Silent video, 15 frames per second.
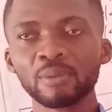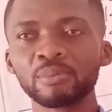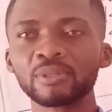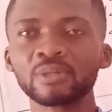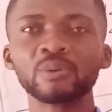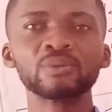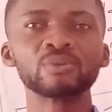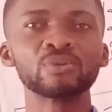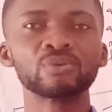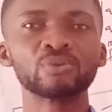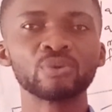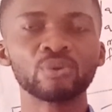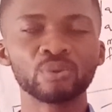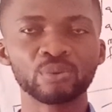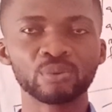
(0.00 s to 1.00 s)
Please, I want you
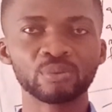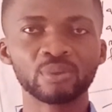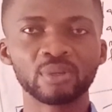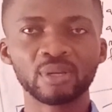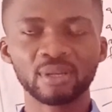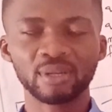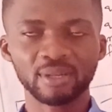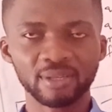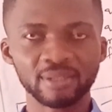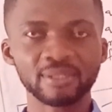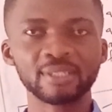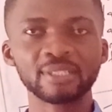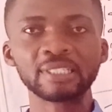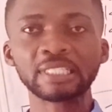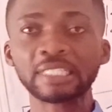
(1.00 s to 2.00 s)
to
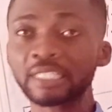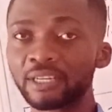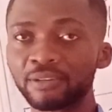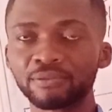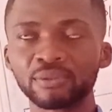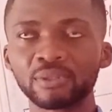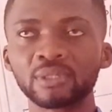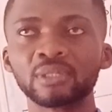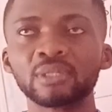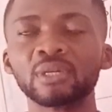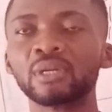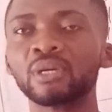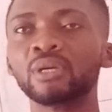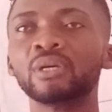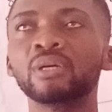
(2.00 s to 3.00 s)
listen carefully.
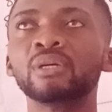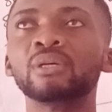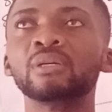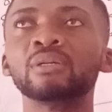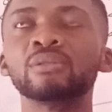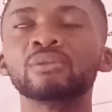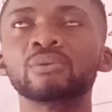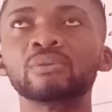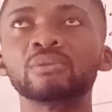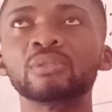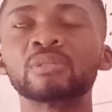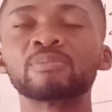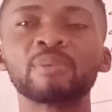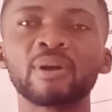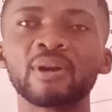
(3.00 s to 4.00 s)

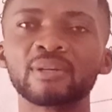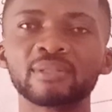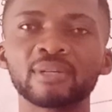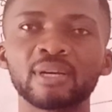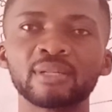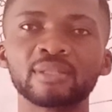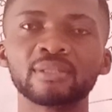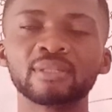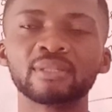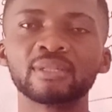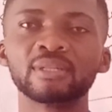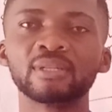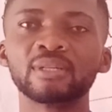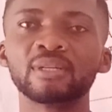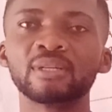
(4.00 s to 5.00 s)
This parasite
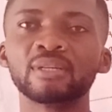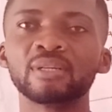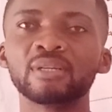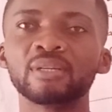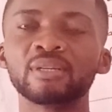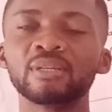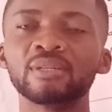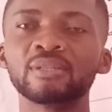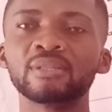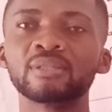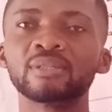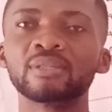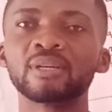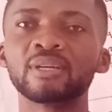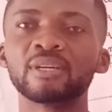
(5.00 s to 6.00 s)

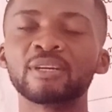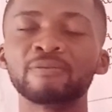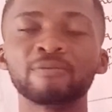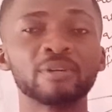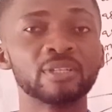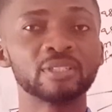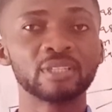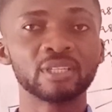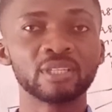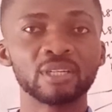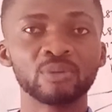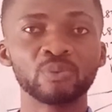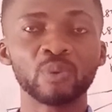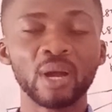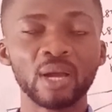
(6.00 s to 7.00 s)
is a very
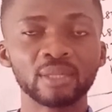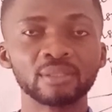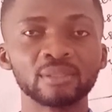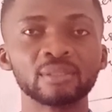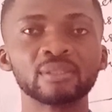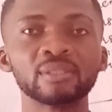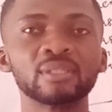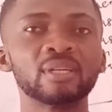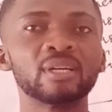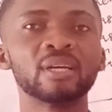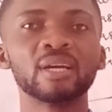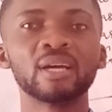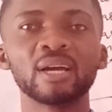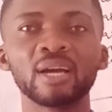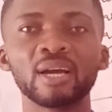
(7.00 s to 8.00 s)
deadly one,
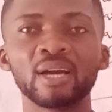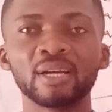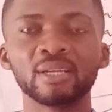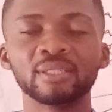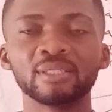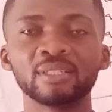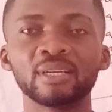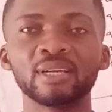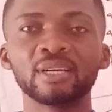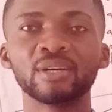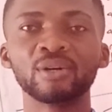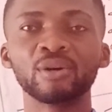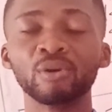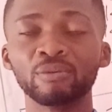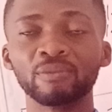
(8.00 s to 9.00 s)
and
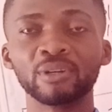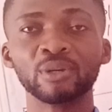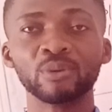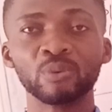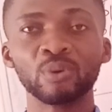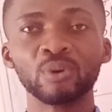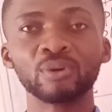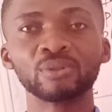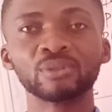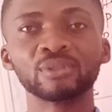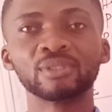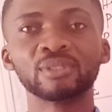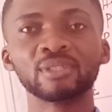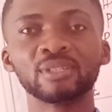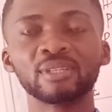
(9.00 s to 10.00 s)
all over the world
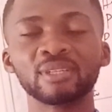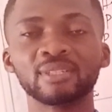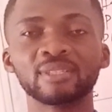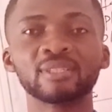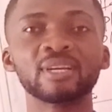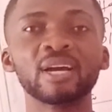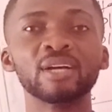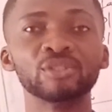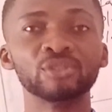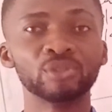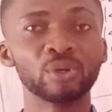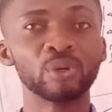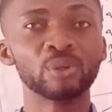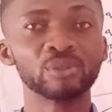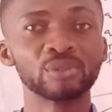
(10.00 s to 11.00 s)
is
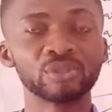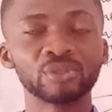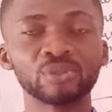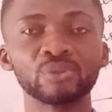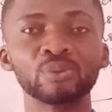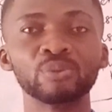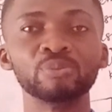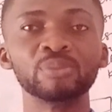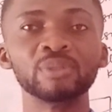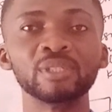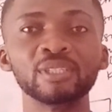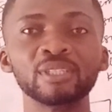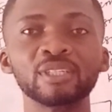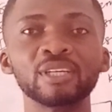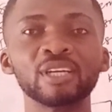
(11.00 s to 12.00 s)
judged to
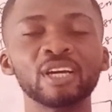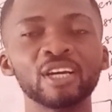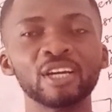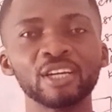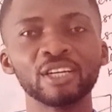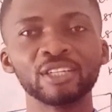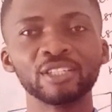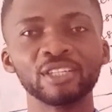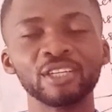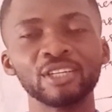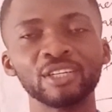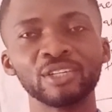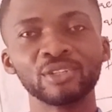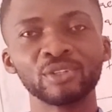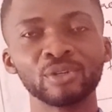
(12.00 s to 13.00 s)
be
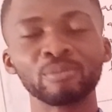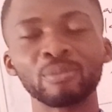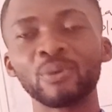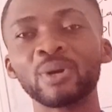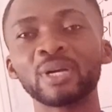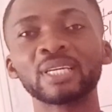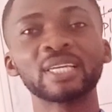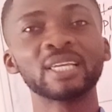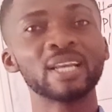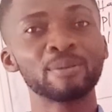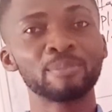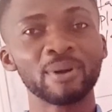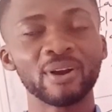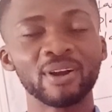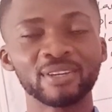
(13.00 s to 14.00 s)
the number one killer
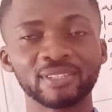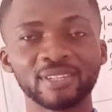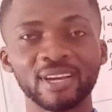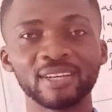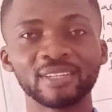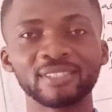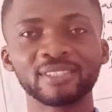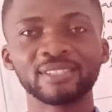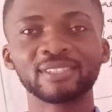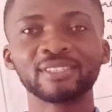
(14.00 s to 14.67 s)
parasite.